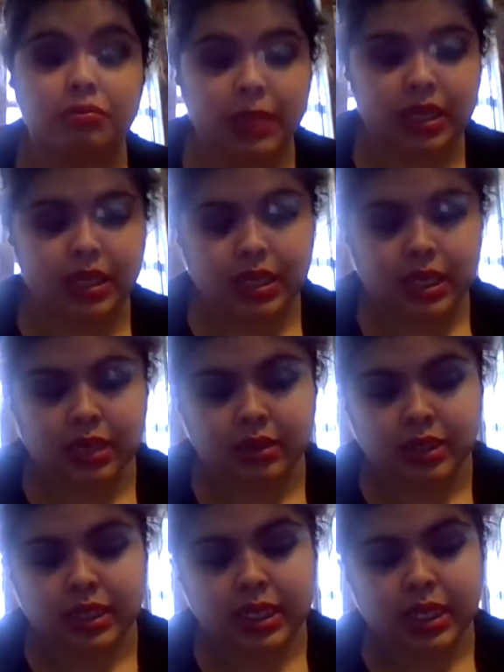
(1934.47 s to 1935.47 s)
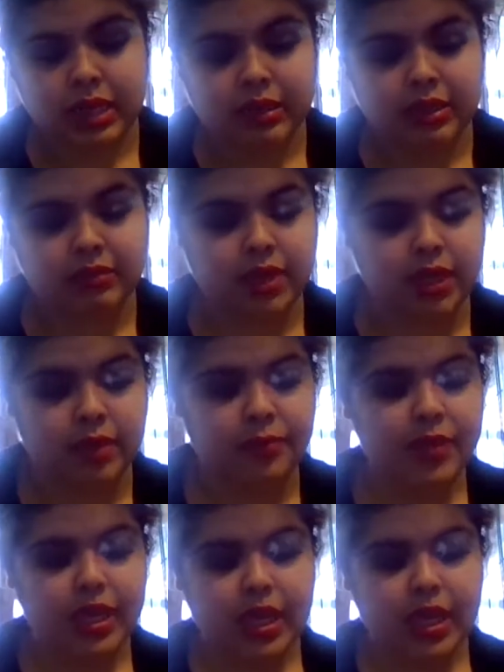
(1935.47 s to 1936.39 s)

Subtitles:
basically. I'm gonna say that just right there.